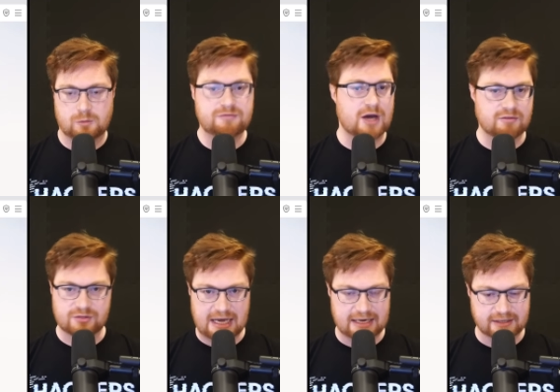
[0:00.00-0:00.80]
We've covered
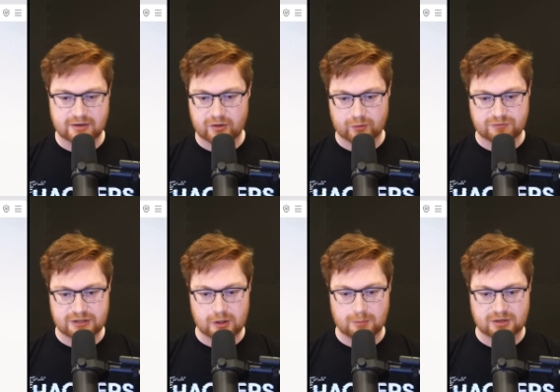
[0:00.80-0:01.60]
that in another
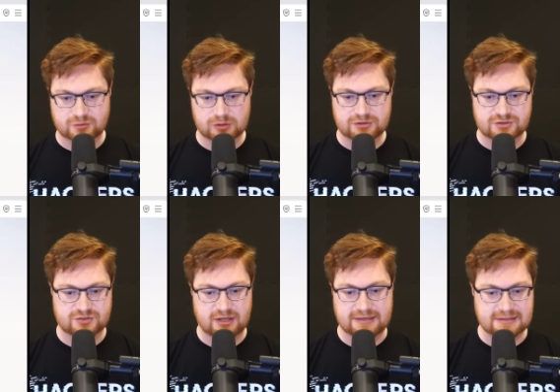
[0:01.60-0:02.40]
video, but it's really
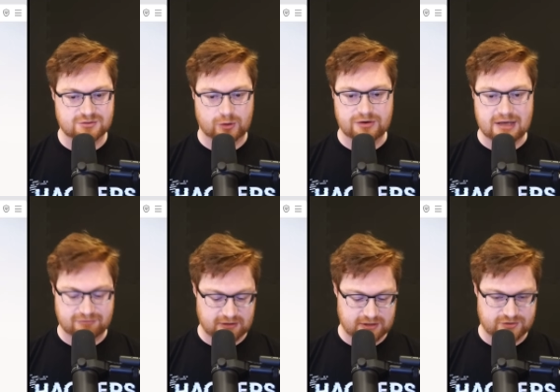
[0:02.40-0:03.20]
just like sort of
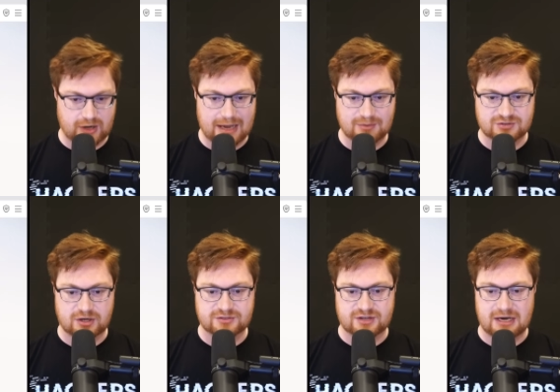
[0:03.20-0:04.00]
Netflix or
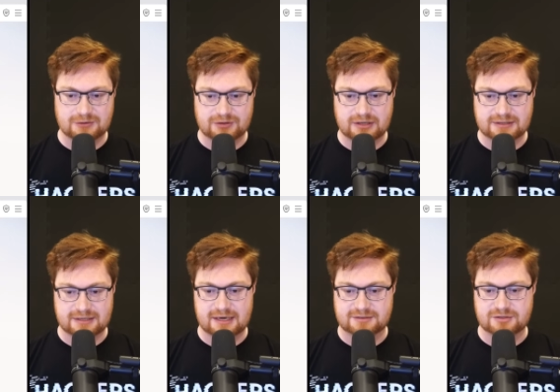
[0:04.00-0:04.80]
Amazon style thing,
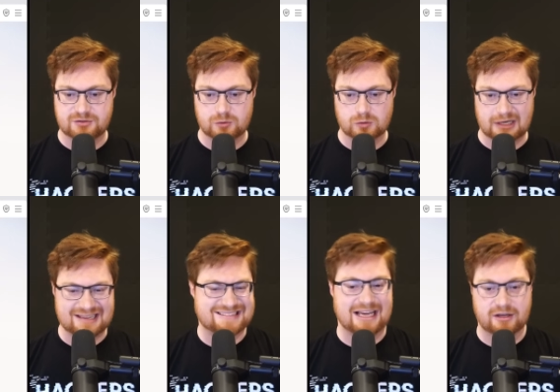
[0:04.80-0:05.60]
connecting to like
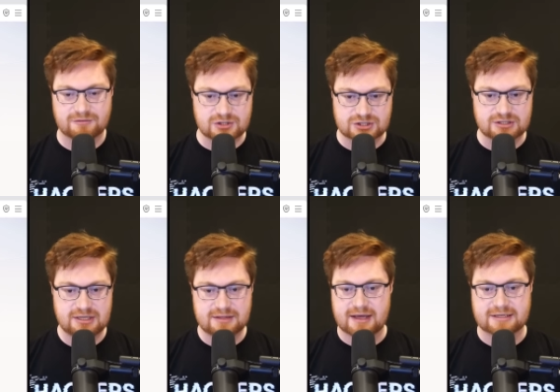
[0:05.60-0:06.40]
a television,
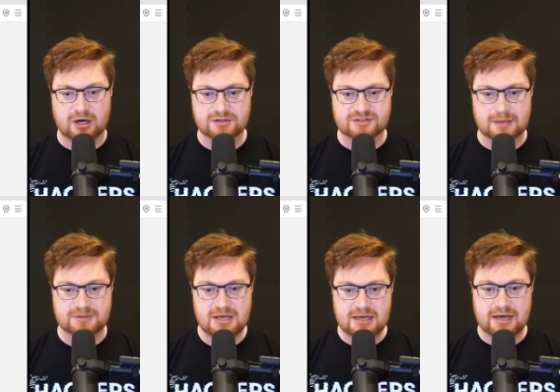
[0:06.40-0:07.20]
that
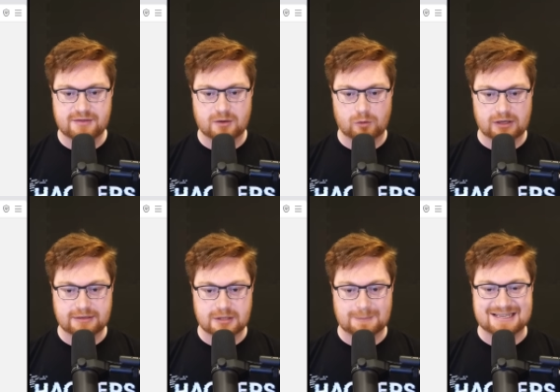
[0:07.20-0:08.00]
concept, and then it will
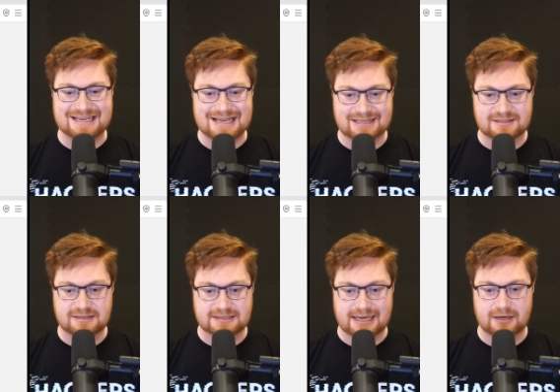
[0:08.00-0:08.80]
end up connecting
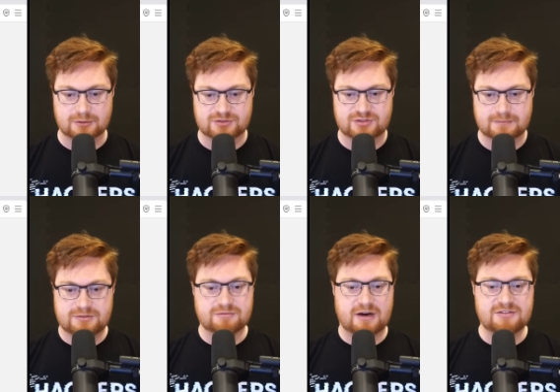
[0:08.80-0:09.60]
accounts.
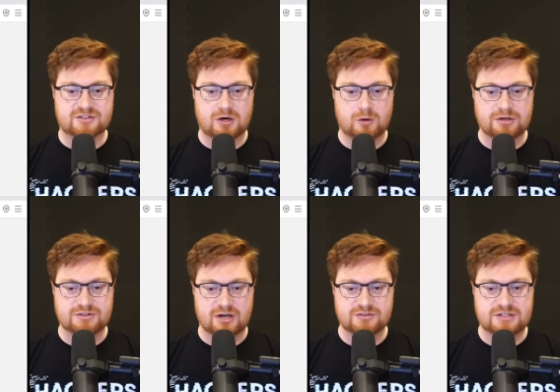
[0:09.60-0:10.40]
Device code
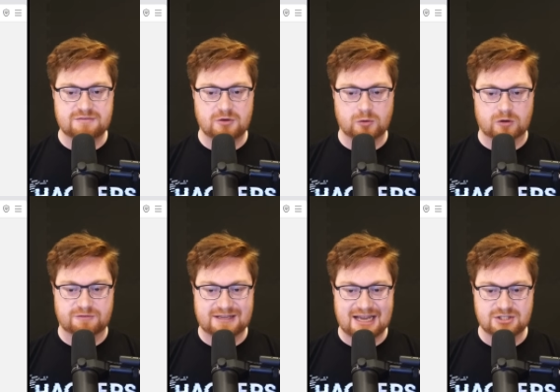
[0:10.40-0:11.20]
does give you
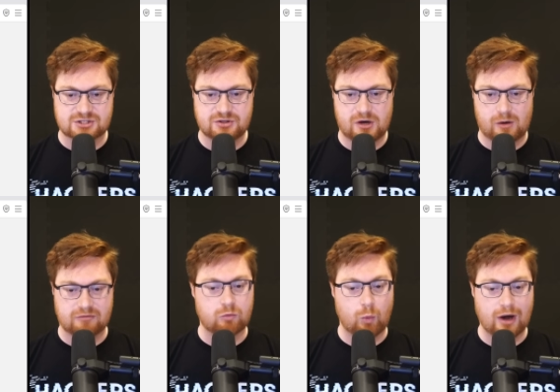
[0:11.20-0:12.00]
notification though
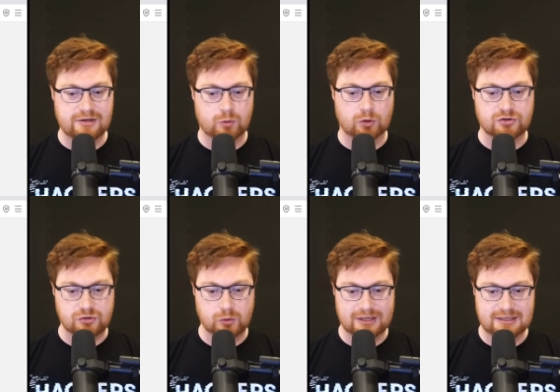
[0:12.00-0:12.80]
of what you're
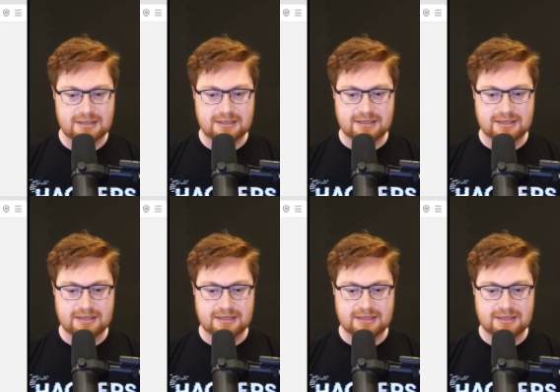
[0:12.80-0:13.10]
doing.